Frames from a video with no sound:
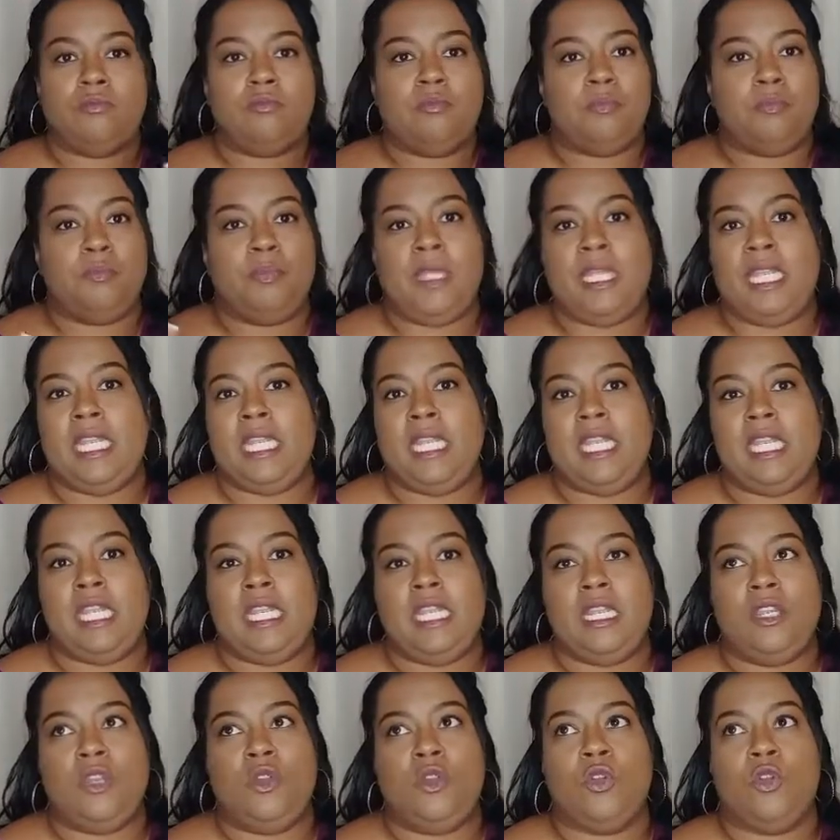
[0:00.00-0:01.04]

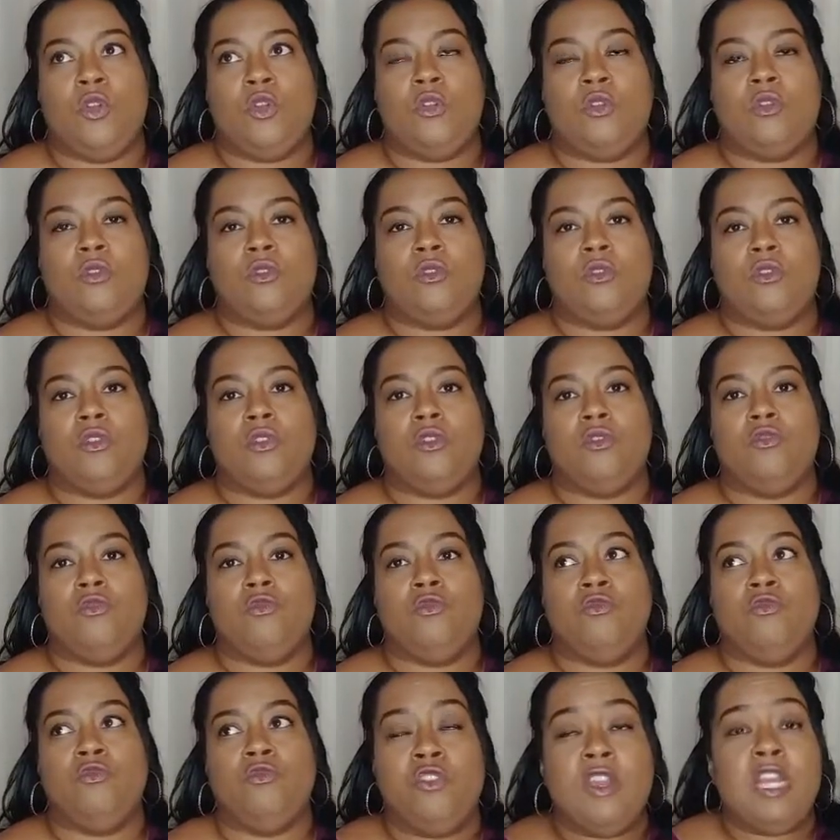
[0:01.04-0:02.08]
be
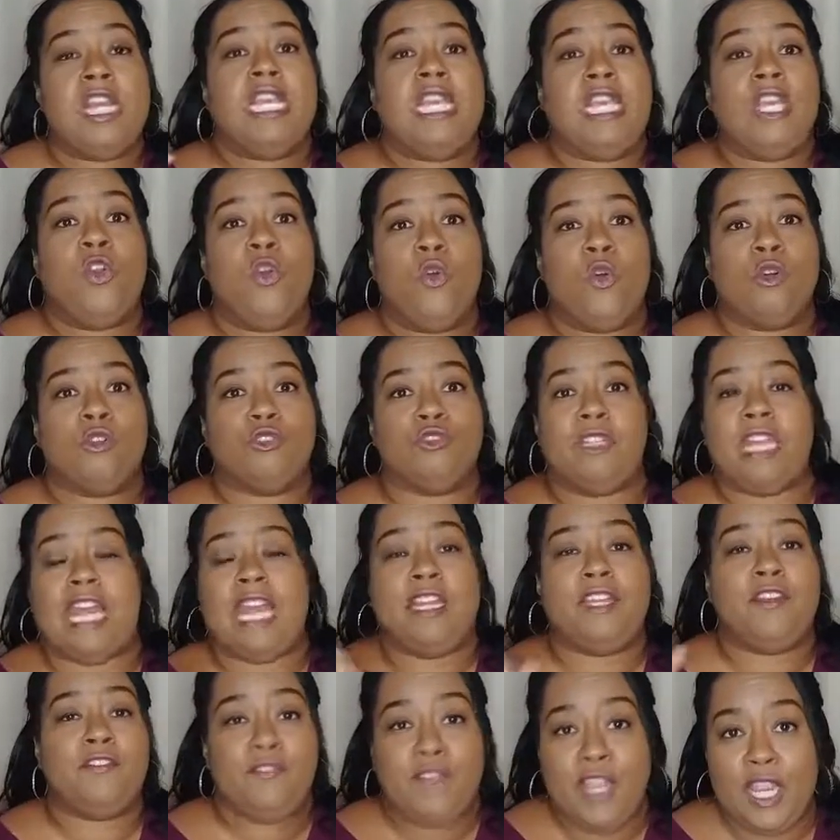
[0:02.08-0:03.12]
really cordial, not
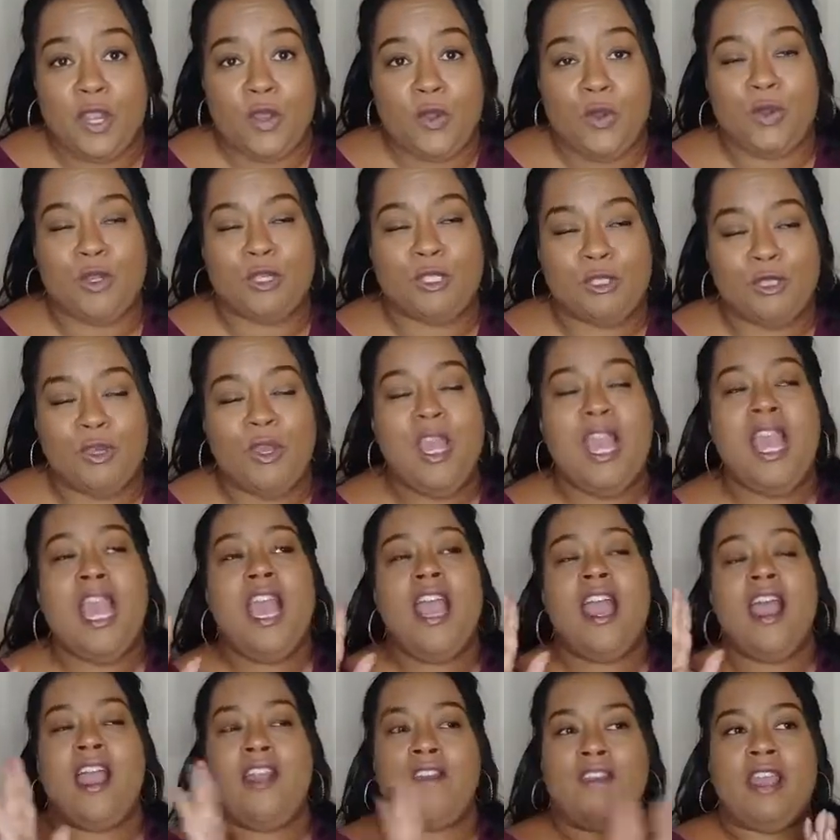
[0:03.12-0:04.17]
fake cordial,
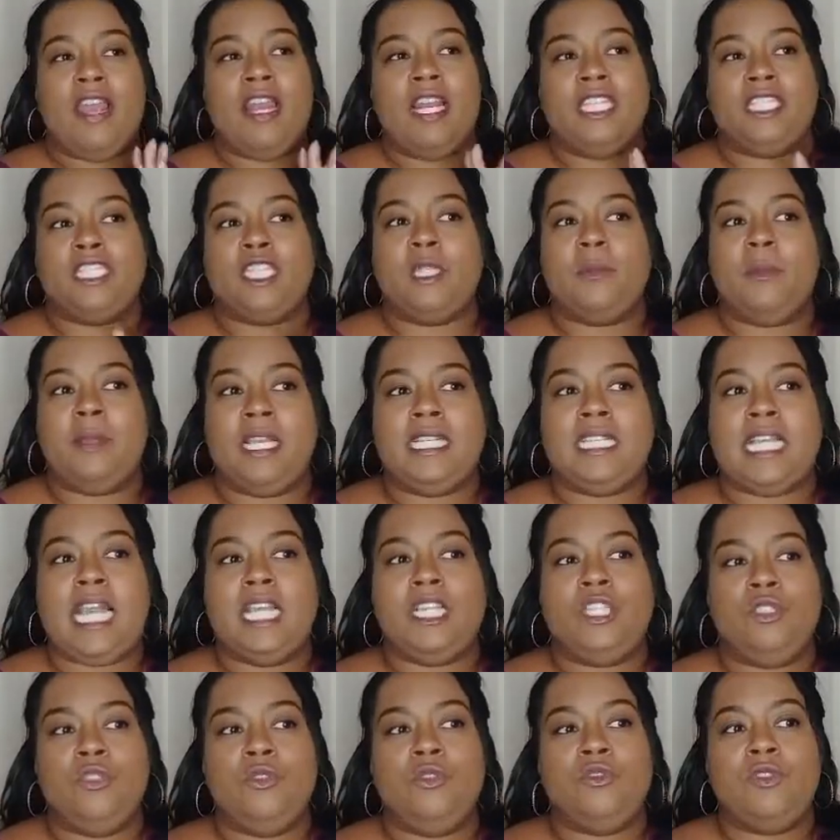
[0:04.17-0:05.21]
around each other, because I
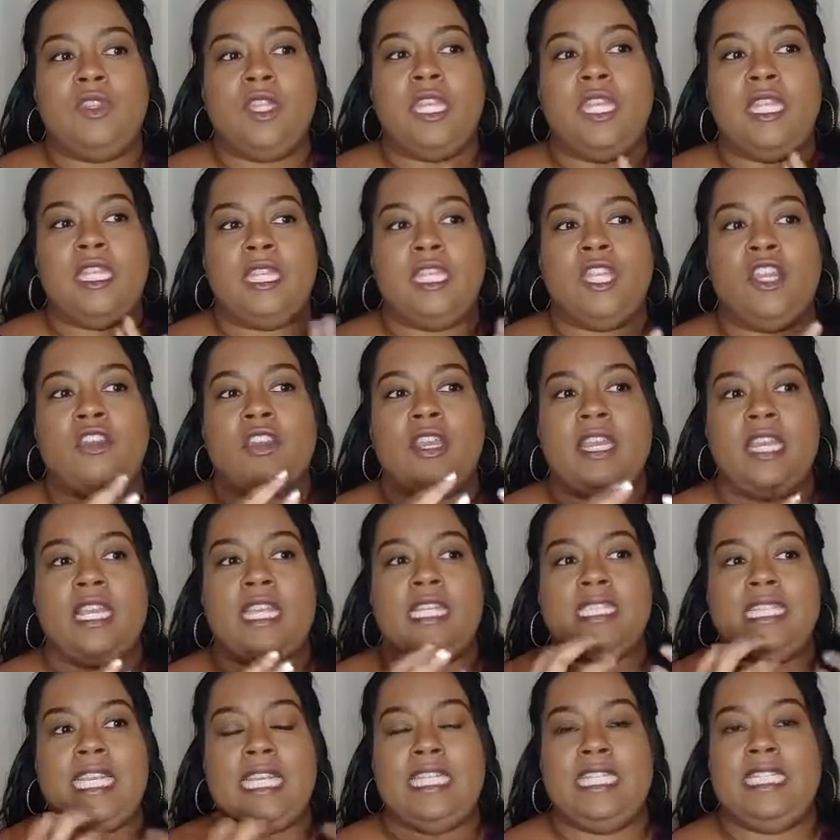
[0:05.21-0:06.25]
do think there is
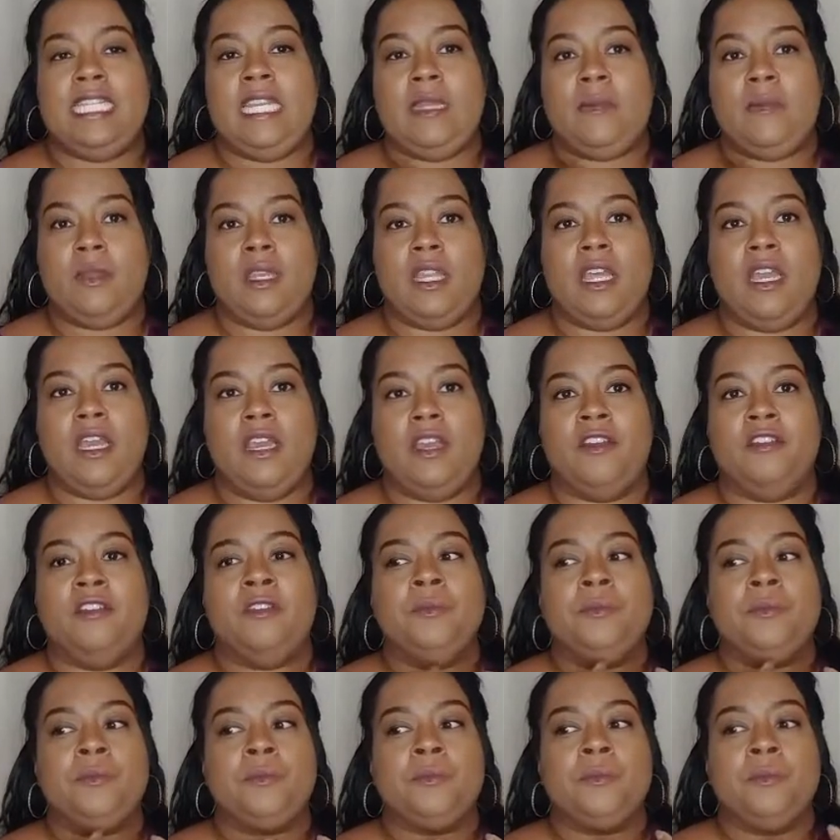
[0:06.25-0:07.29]
a deep love
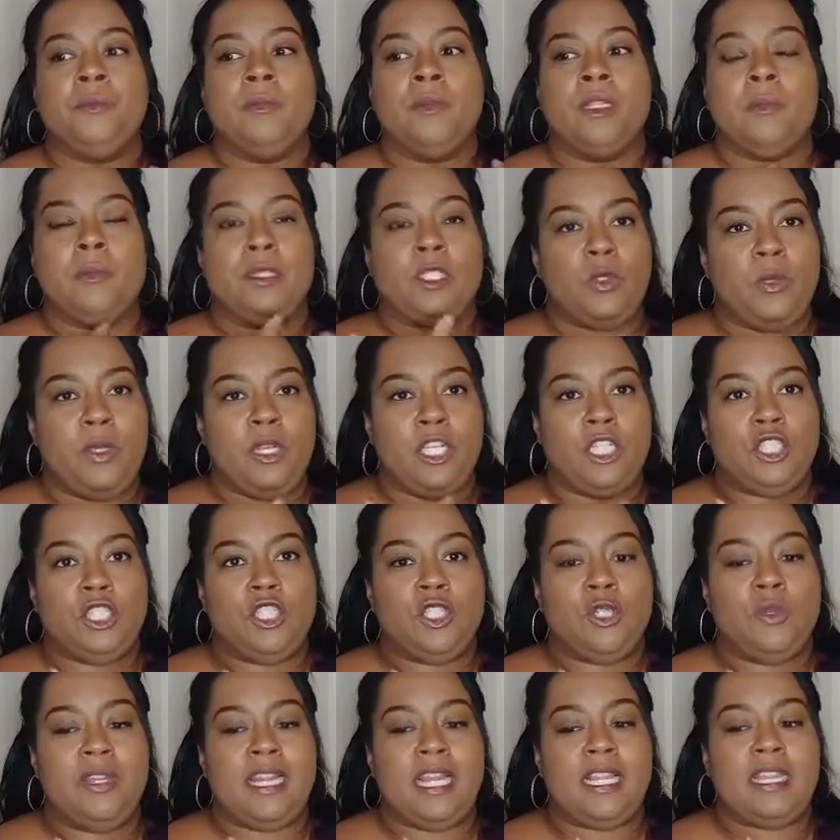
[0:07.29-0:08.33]
between the
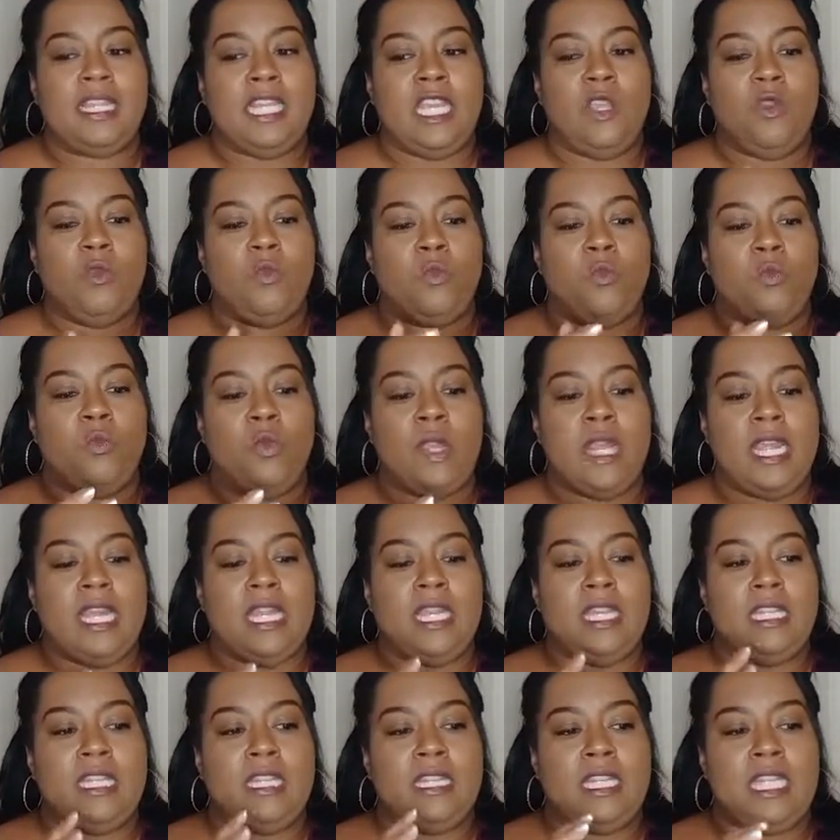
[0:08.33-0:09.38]
two. And I think
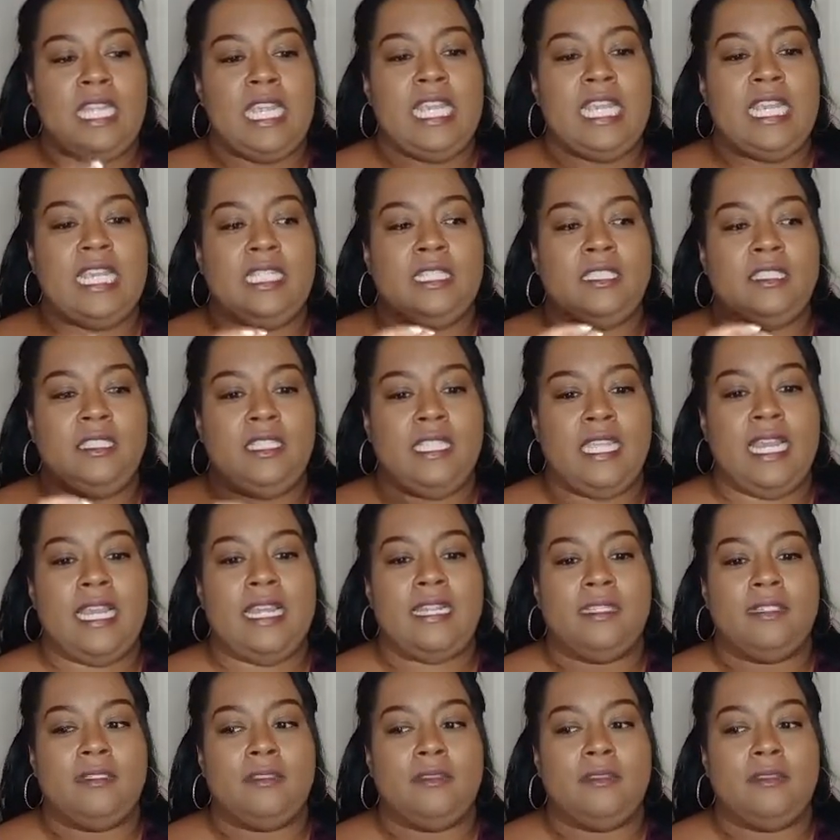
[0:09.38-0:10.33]
when things get